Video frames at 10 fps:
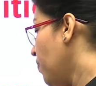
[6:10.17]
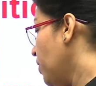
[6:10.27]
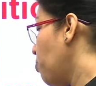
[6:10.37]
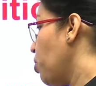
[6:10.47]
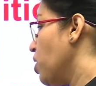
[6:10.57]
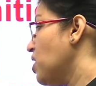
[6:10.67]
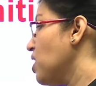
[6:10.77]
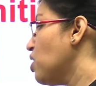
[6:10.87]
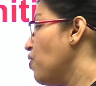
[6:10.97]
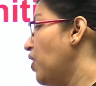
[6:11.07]
The
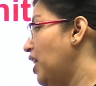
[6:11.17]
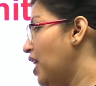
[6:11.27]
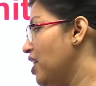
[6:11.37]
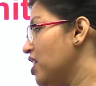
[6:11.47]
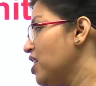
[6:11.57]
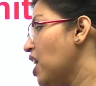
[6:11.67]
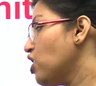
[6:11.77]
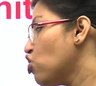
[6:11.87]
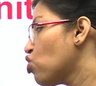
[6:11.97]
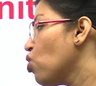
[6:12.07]
processes of intelligence are
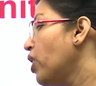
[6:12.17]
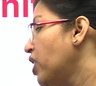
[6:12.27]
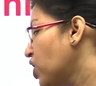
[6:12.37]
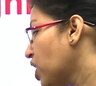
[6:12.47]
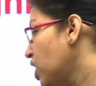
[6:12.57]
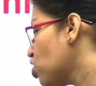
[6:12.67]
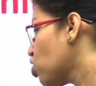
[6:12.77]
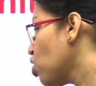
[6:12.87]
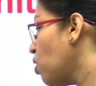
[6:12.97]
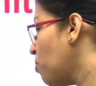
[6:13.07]
so intricate,
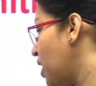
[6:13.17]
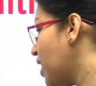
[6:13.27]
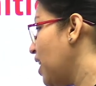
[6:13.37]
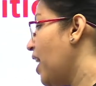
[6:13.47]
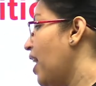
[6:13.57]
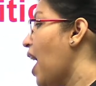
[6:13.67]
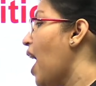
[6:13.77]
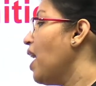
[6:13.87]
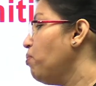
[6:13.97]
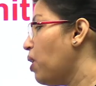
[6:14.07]
so multi-layered
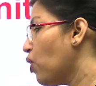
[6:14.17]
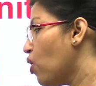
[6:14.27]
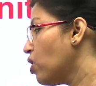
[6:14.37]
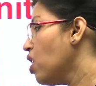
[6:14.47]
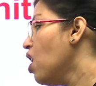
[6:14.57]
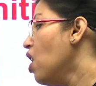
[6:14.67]
and baroque.